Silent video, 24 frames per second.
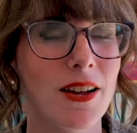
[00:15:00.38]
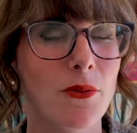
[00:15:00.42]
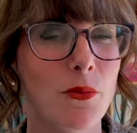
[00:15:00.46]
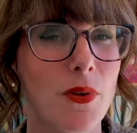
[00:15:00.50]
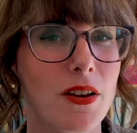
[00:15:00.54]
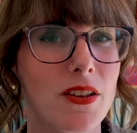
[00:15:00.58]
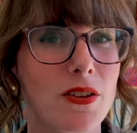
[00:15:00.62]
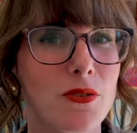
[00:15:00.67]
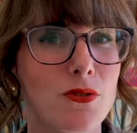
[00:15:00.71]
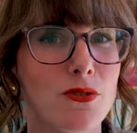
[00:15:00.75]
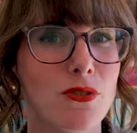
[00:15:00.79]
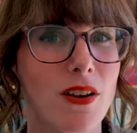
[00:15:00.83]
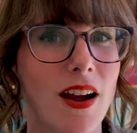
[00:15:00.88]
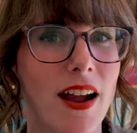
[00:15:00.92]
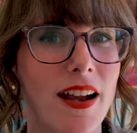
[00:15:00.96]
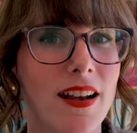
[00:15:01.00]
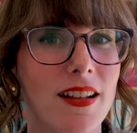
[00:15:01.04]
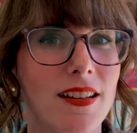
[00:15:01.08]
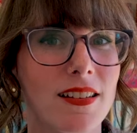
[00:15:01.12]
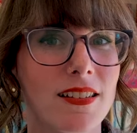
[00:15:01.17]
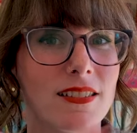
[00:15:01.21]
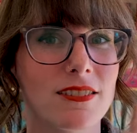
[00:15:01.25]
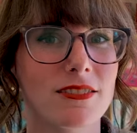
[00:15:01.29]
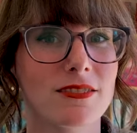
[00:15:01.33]
that when you
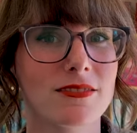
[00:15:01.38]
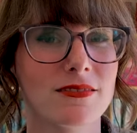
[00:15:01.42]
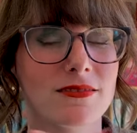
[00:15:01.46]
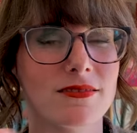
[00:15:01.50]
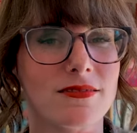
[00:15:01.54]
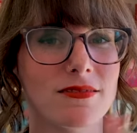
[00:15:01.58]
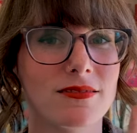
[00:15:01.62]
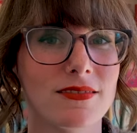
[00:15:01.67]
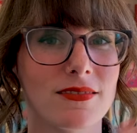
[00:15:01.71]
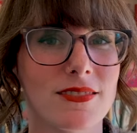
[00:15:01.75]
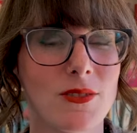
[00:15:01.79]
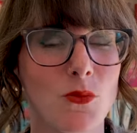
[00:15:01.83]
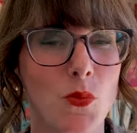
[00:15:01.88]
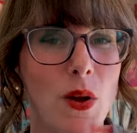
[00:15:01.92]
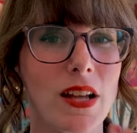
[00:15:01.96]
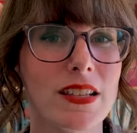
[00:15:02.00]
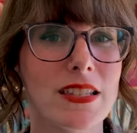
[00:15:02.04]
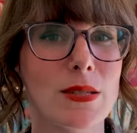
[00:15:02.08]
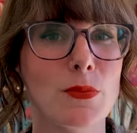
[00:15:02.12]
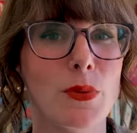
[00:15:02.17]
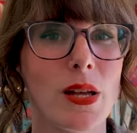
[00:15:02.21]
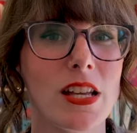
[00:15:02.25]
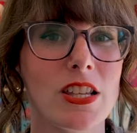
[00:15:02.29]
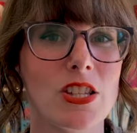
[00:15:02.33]
try to
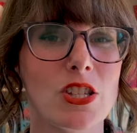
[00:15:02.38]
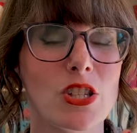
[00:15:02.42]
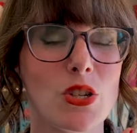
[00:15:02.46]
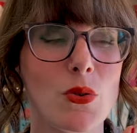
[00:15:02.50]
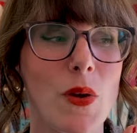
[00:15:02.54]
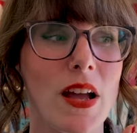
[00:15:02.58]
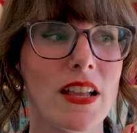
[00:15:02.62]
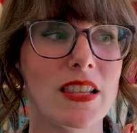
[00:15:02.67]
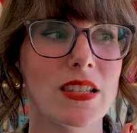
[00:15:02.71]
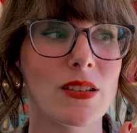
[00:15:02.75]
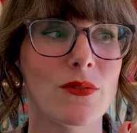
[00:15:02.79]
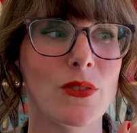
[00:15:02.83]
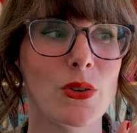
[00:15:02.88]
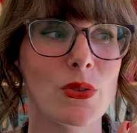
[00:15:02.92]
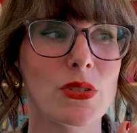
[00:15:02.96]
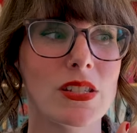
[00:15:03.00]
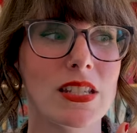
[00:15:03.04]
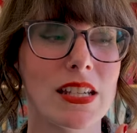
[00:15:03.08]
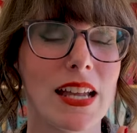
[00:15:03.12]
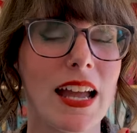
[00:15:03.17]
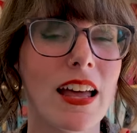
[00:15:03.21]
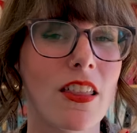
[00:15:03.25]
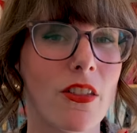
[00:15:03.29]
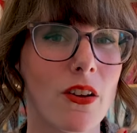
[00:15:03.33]
wet splice two ends of
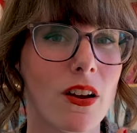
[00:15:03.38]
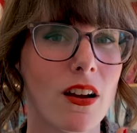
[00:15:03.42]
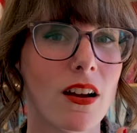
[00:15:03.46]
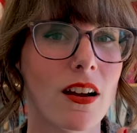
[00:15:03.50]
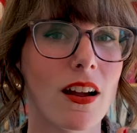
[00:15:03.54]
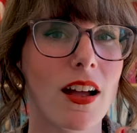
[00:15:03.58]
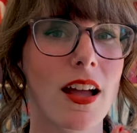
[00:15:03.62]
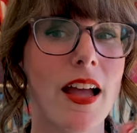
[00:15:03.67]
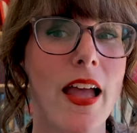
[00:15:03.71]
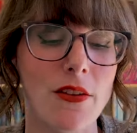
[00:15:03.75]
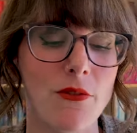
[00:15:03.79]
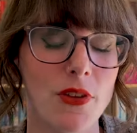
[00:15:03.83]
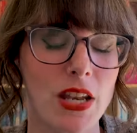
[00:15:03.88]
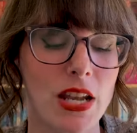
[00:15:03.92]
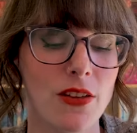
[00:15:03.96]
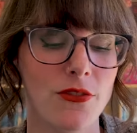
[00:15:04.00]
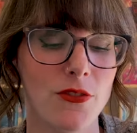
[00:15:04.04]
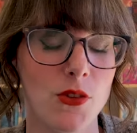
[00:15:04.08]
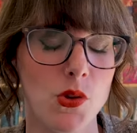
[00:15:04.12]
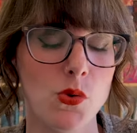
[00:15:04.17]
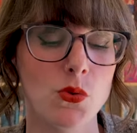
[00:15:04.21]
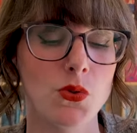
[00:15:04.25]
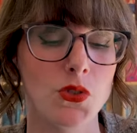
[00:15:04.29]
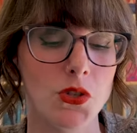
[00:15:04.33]
those together, even
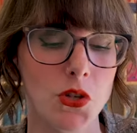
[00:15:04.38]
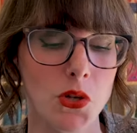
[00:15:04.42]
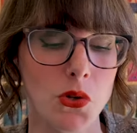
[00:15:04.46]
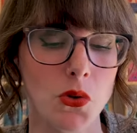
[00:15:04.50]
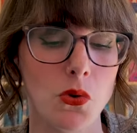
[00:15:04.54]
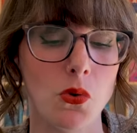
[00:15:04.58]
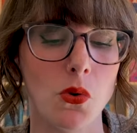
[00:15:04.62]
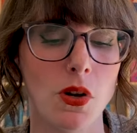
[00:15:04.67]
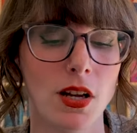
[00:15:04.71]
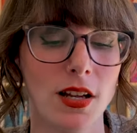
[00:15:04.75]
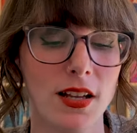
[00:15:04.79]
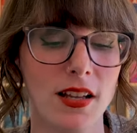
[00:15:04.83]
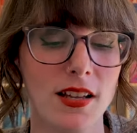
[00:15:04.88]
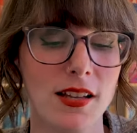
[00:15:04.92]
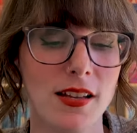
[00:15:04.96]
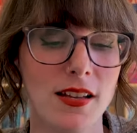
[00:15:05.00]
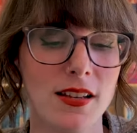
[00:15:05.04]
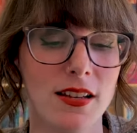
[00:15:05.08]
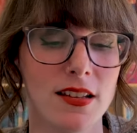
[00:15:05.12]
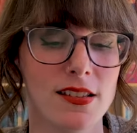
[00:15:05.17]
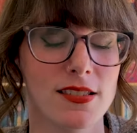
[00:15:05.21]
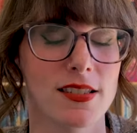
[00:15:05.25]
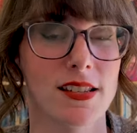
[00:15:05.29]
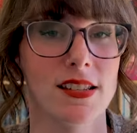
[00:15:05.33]
if you do
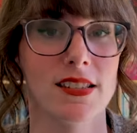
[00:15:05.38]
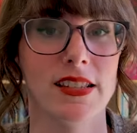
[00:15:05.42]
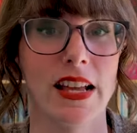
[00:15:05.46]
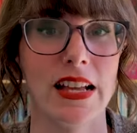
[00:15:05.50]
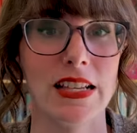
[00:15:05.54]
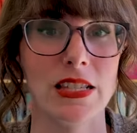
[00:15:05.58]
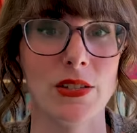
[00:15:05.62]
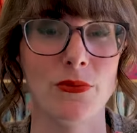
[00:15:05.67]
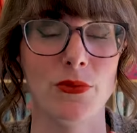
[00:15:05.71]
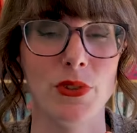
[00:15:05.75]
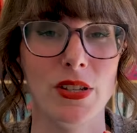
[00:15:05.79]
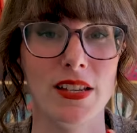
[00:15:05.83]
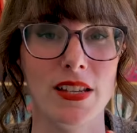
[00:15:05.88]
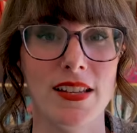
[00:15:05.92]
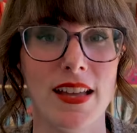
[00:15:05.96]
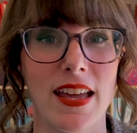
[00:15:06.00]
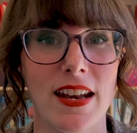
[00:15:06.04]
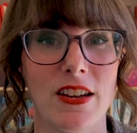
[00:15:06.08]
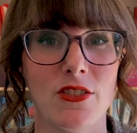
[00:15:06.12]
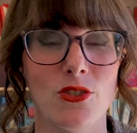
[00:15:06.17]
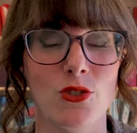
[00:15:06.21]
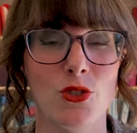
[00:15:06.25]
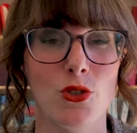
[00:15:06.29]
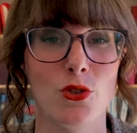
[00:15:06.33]
successfully
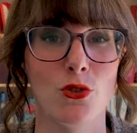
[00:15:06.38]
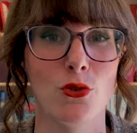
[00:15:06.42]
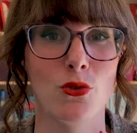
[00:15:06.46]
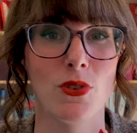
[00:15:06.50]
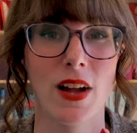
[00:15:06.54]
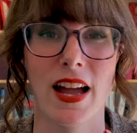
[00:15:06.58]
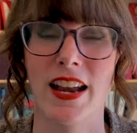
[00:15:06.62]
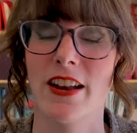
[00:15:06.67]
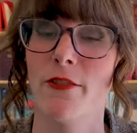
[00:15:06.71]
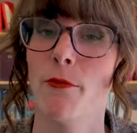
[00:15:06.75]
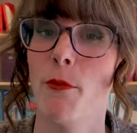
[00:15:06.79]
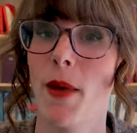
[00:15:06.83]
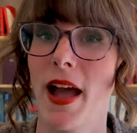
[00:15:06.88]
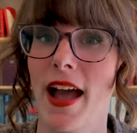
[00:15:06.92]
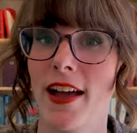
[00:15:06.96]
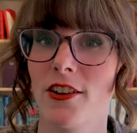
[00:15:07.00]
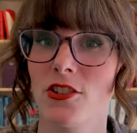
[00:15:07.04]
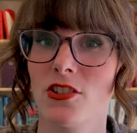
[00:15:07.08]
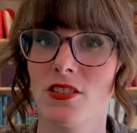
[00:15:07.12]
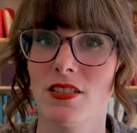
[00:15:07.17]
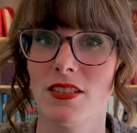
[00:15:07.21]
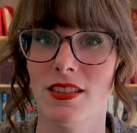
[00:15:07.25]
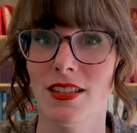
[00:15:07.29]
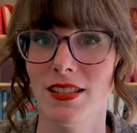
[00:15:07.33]
get it to kind of
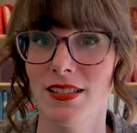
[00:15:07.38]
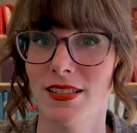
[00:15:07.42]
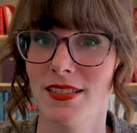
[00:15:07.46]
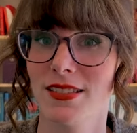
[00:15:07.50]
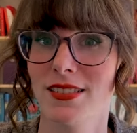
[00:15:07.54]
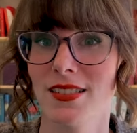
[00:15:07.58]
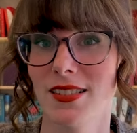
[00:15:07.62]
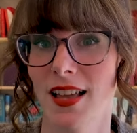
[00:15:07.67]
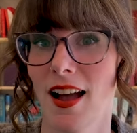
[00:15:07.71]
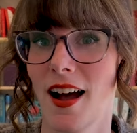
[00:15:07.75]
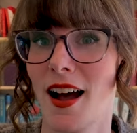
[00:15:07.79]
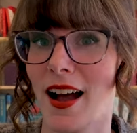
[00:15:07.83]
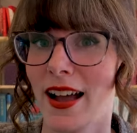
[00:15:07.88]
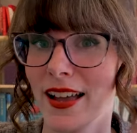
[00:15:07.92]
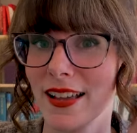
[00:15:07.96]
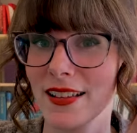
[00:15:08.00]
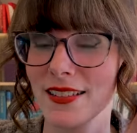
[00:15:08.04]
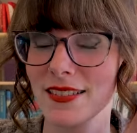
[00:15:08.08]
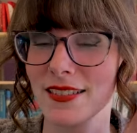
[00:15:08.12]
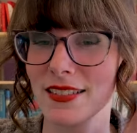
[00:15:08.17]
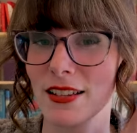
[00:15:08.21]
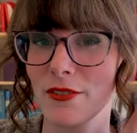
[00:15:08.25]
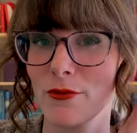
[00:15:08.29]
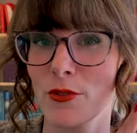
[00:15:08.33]
match the
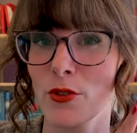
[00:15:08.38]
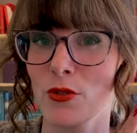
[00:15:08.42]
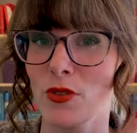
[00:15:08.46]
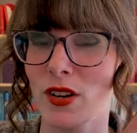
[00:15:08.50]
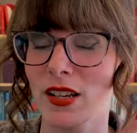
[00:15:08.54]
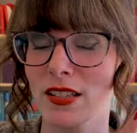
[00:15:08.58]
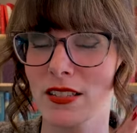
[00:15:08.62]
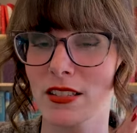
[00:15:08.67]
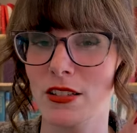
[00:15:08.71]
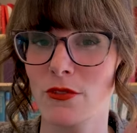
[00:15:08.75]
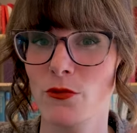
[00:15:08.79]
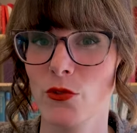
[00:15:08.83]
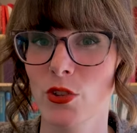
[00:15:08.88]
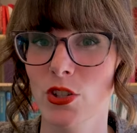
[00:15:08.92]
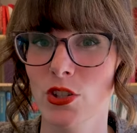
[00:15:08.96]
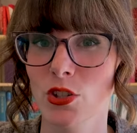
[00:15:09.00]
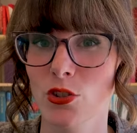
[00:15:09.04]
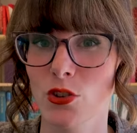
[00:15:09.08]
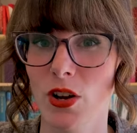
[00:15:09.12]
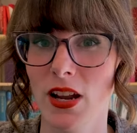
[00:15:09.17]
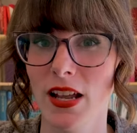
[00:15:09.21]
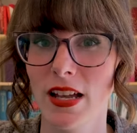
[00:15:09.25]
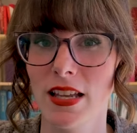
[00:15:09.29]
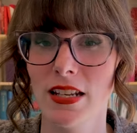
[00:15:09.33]
size of the rest of the
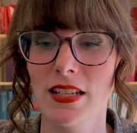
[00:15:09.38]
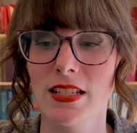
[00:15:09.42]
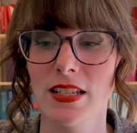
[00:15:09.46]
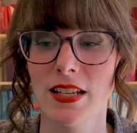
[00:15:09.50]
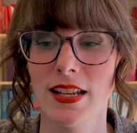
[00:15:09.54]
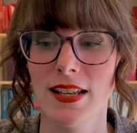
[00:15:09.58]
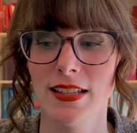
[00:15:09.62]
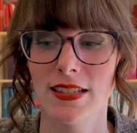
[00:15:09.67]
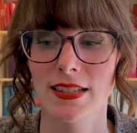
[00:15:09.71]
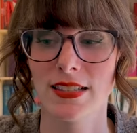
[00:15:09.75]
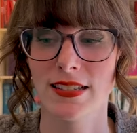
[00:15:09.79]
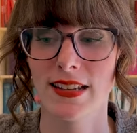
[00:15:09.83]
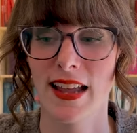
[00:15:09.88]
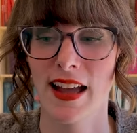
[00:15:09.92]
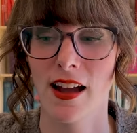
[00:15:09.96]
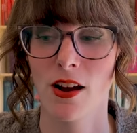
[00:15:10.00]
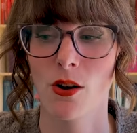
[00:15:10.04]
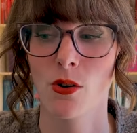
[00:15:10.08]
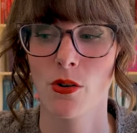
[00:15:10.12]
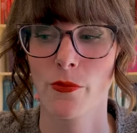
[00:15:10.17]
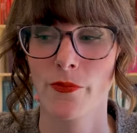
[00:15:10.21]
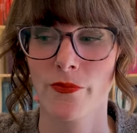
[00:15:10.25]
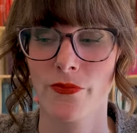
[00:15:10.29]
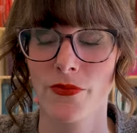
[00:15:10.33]
strand, it's
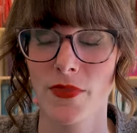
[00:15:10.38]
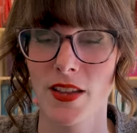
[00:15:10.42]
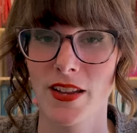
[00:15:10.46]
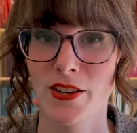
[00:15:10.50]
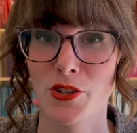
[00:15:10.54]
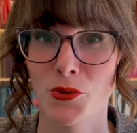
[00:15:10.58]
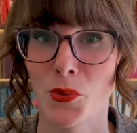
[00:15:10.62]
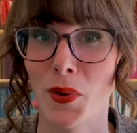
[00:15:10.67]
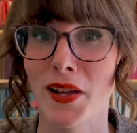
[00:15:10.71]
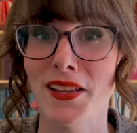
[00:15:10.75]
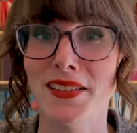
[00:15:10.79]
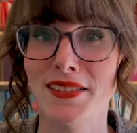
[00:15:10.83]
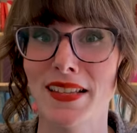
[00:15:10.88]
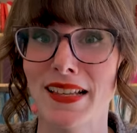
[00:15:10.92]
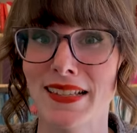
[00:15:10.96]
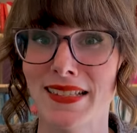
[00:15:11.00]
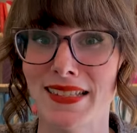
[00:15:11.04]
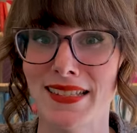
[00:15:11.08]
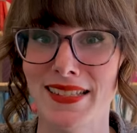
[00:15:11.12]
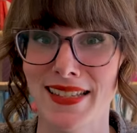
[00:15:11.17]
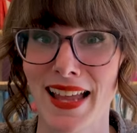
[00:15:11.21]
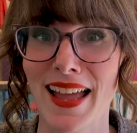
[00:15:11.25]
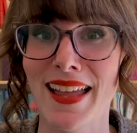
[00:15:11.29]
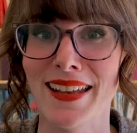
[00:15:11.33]
now twice
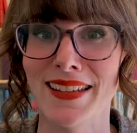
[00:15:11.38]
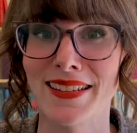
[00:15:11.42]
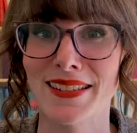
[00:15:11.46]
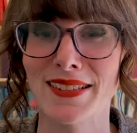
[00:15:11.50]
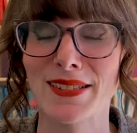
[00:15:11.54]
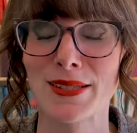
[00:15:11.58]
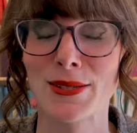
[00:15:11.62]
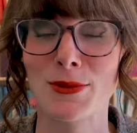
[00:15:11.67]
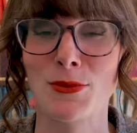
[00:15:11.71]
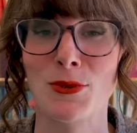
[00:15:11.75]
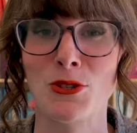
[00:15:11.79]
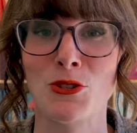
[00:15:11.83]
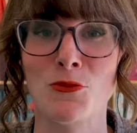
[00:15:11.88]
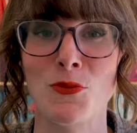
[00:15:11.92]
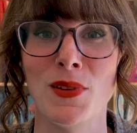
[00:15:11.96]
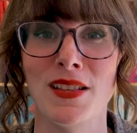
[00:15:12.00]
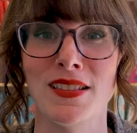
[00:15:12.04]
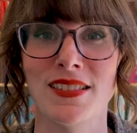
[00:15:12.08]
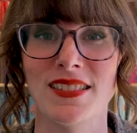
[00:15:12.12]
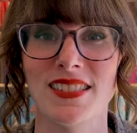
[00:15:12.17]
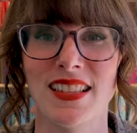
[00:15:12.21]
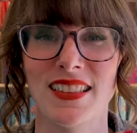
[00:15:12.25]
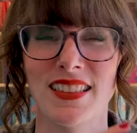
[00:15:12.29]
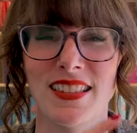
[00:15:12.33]
as dense, which
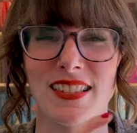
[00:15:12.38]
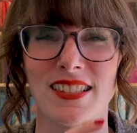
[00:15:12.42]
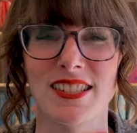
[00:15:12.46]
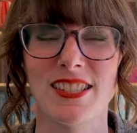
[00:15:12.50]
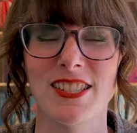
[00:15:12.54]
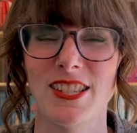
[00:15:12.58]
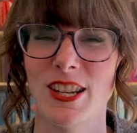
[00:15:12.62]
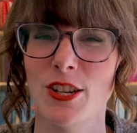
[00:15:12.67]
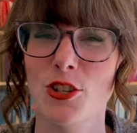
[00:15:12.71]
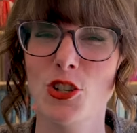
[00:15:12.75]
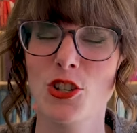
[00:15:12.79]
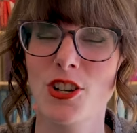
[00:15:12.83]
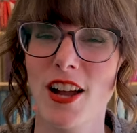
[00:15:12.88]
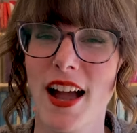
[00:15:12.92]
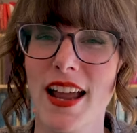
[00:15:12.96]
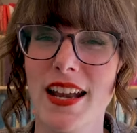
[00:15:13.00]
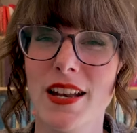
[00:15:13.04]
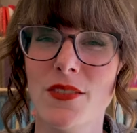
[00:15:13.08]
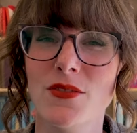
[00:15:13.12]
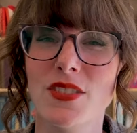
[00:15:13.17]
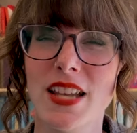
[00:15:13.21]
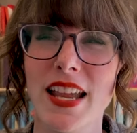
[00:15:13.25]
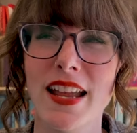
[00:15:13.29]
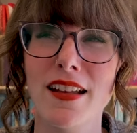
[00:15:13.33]
means that the stitch
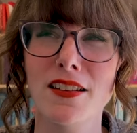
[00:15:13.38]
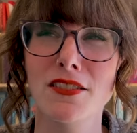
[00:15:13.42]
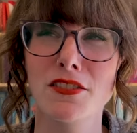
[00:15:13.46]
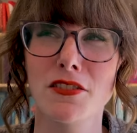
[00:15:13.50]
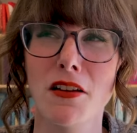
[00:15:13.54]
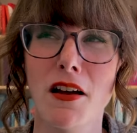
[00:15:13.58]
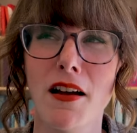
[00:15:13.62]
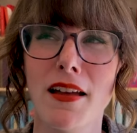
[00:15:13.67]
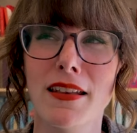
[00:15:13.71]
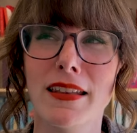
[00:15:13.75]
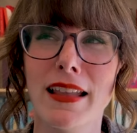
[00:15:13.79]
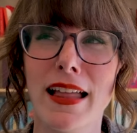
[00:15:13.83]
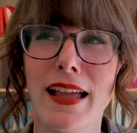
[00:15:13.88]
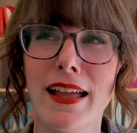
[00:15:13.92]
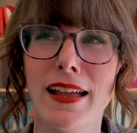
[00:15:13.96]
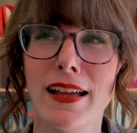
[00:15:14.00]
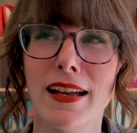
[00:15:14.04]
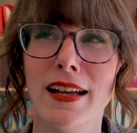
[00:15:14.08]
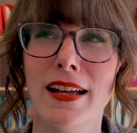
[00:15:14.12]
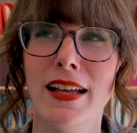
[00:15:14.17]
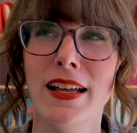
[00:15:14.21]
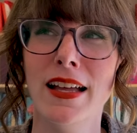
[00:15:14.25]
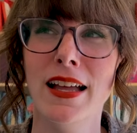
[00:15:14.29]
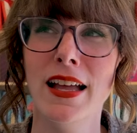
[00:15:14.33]
kind of takes on
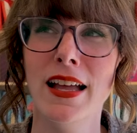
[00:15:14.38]
like